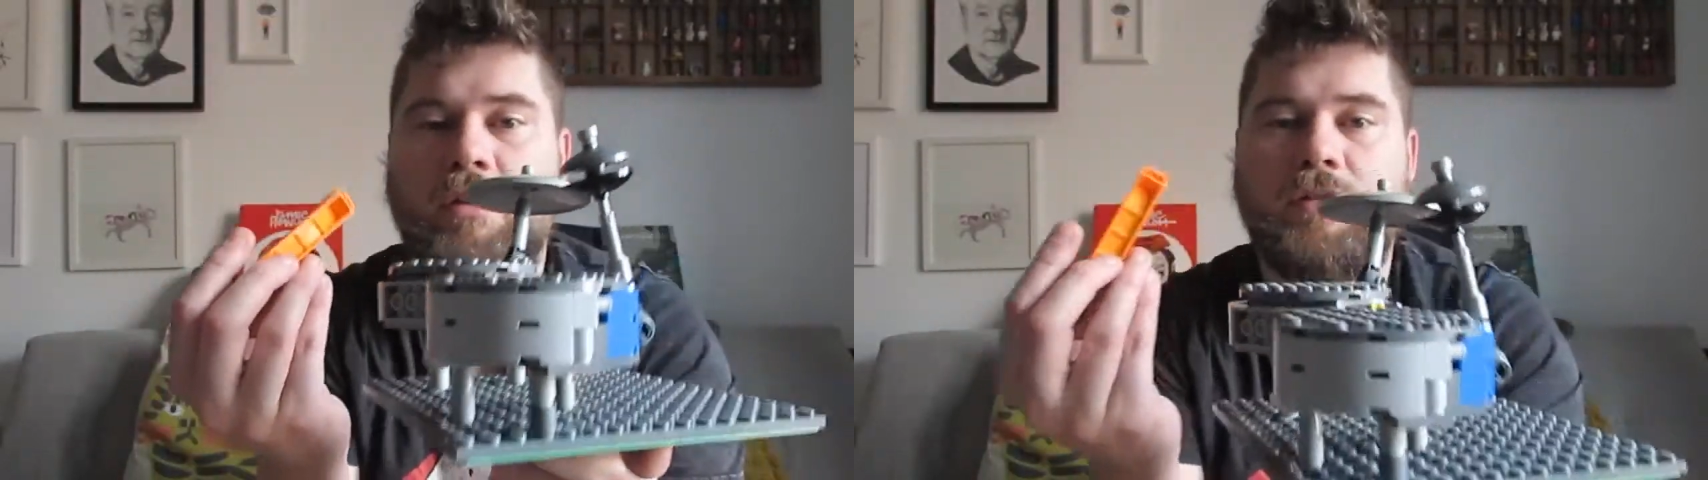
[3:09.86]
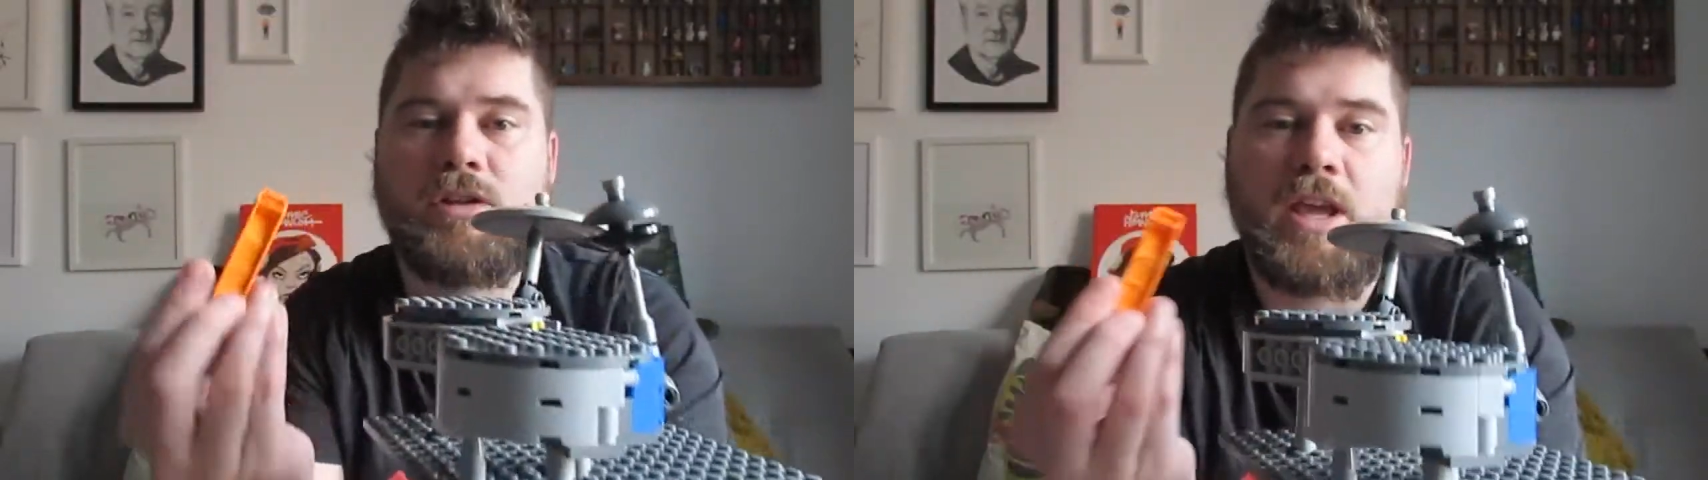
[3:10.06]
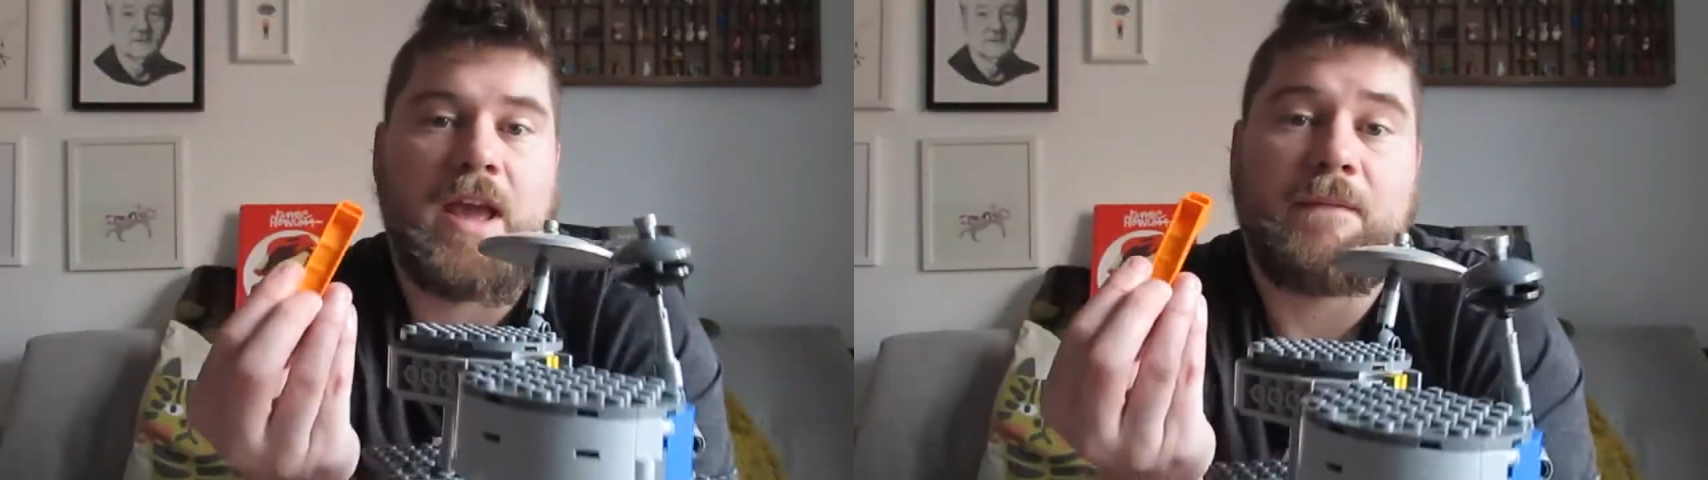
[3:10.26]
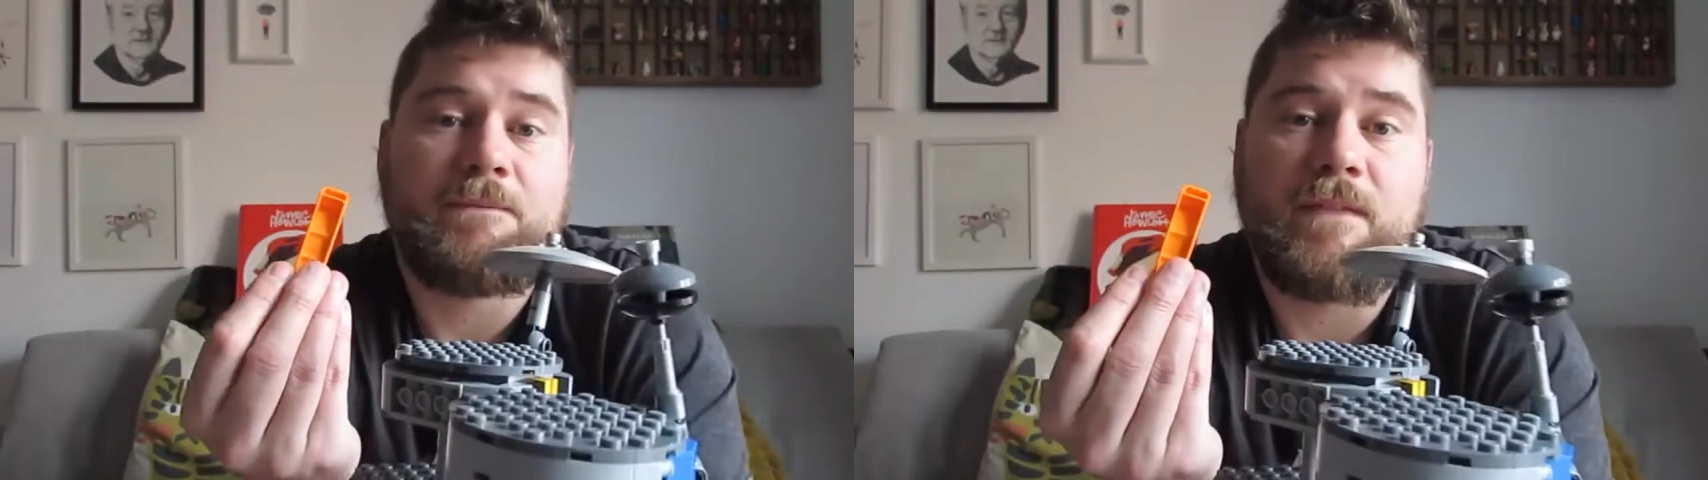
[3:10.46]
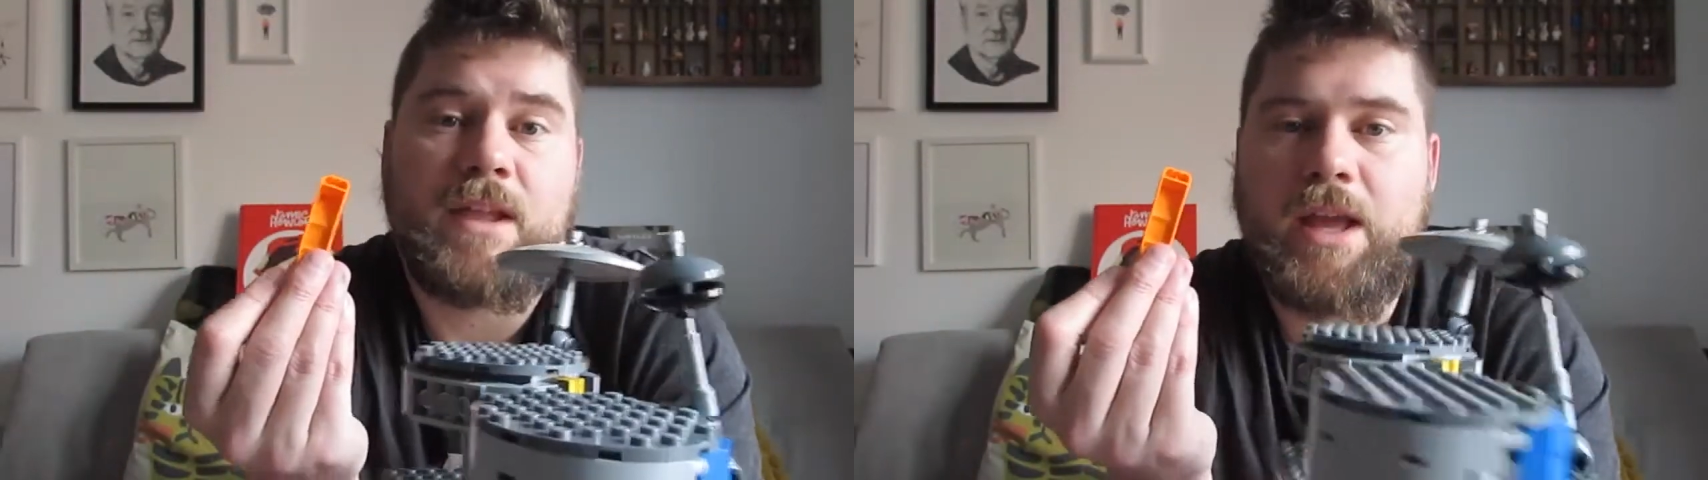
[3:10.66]
So yeah,
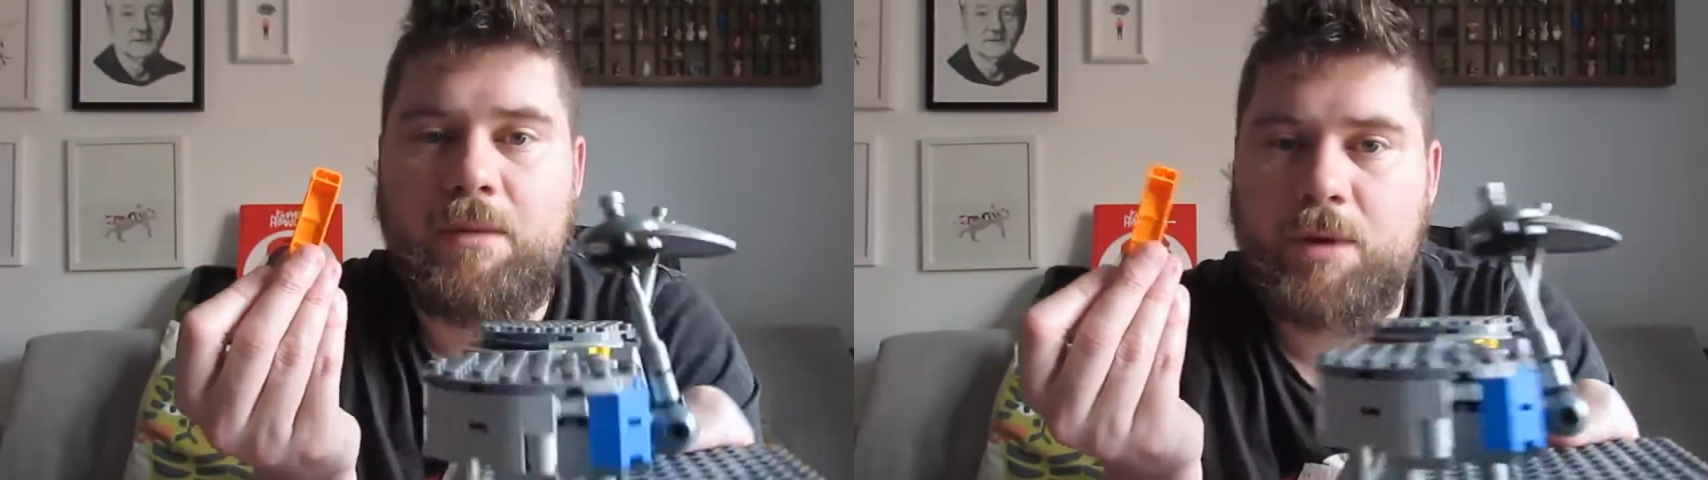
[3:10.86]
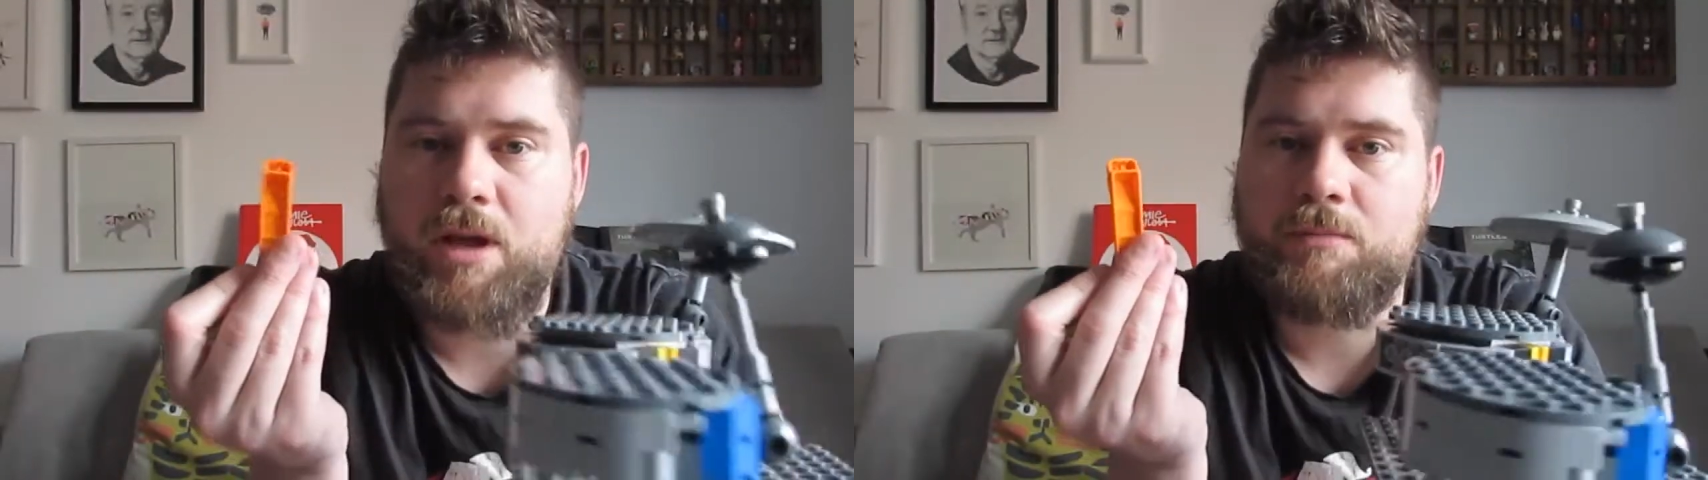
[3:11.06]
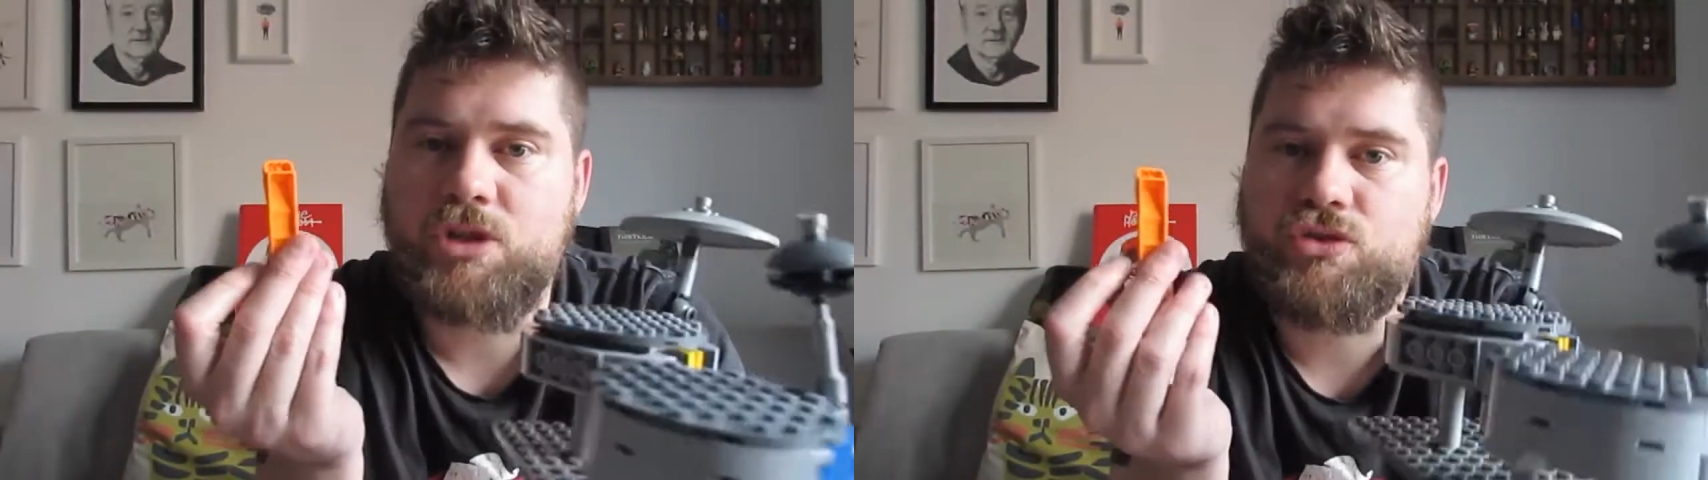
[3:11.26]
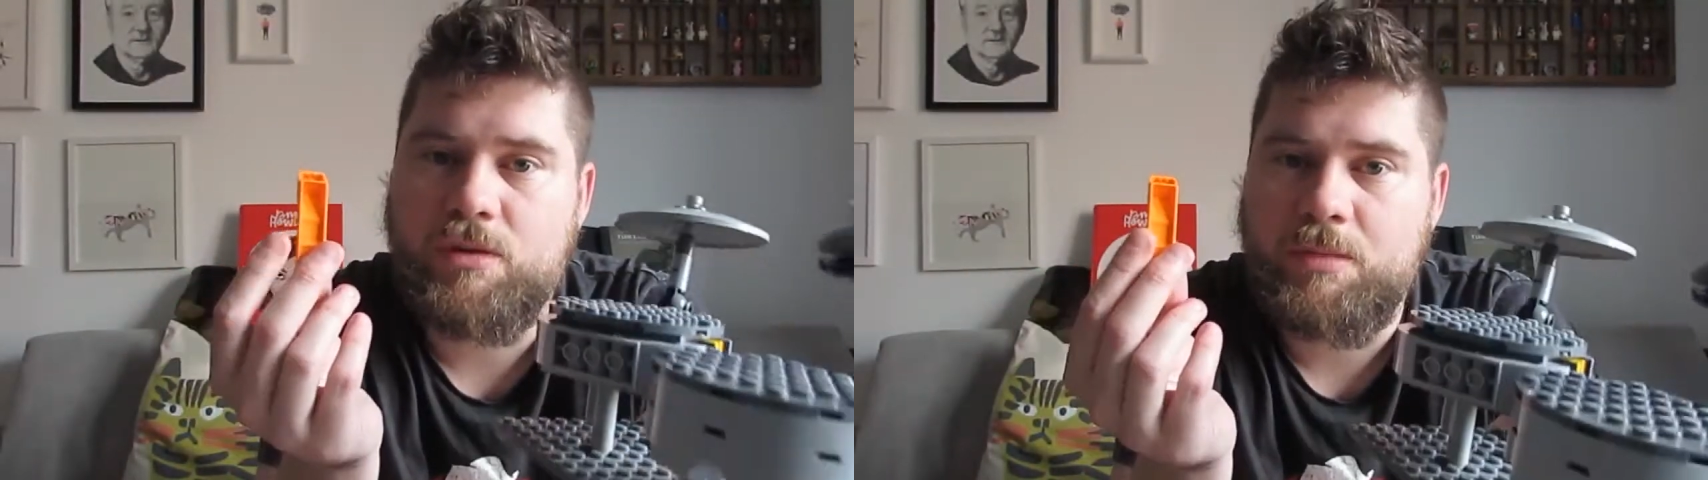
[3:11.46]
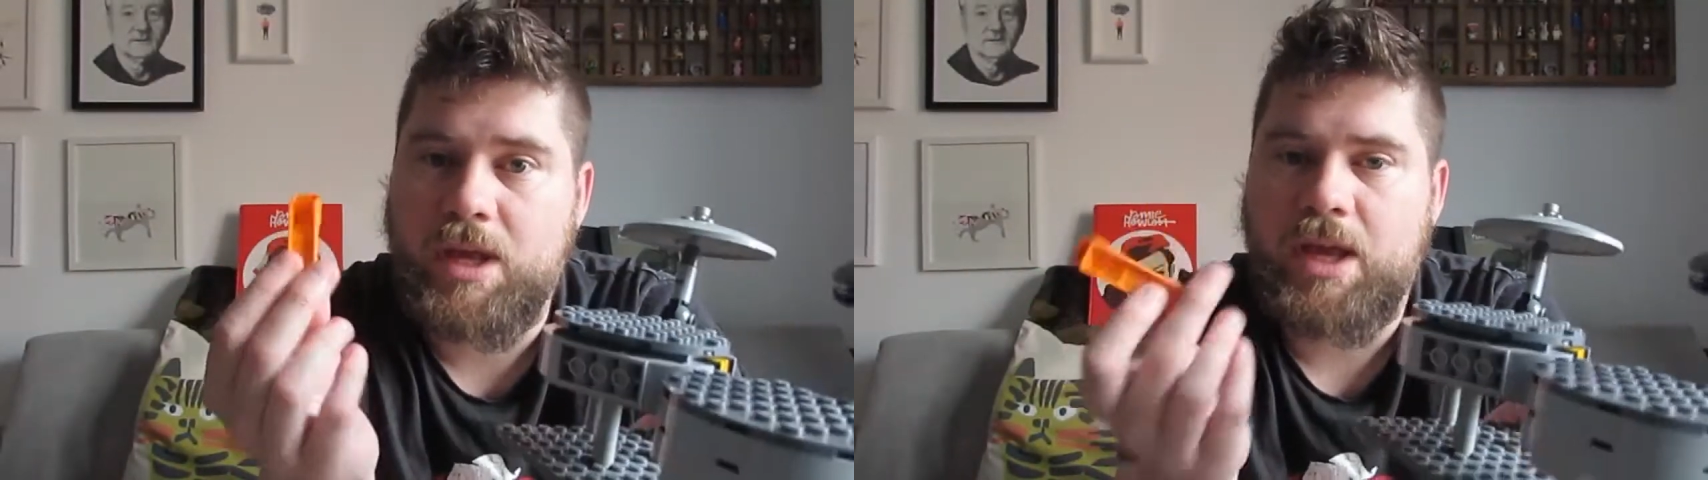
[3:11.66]
it becomes a
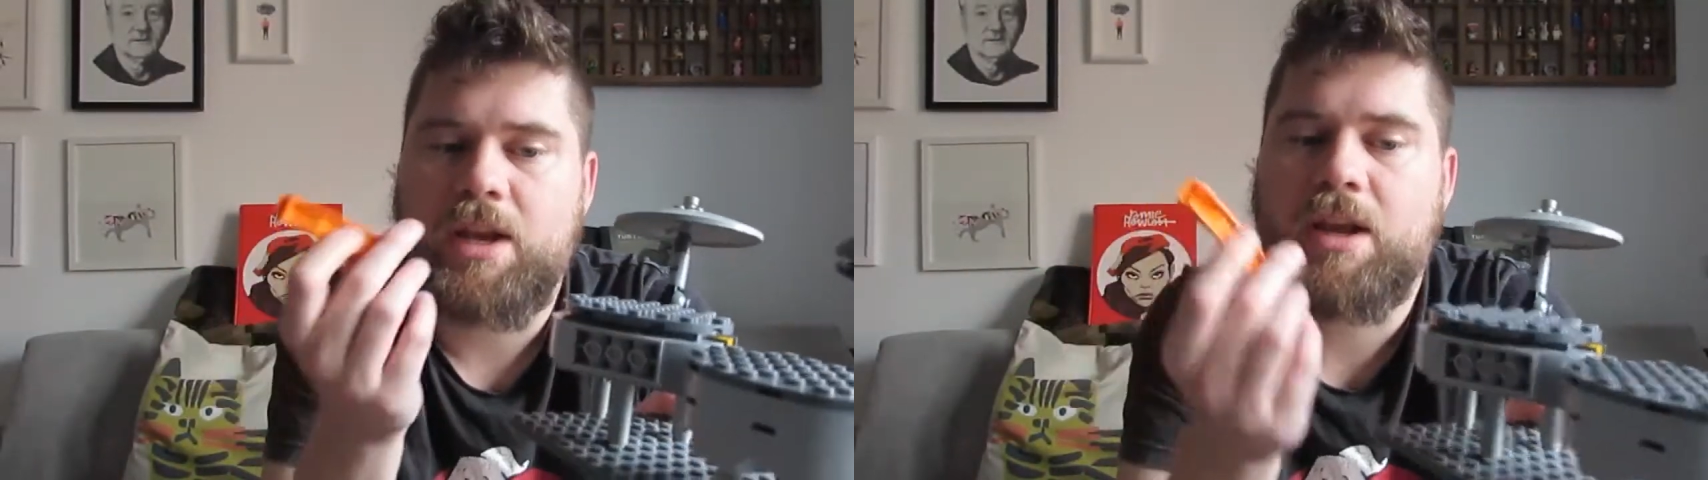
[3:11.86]
drum kit.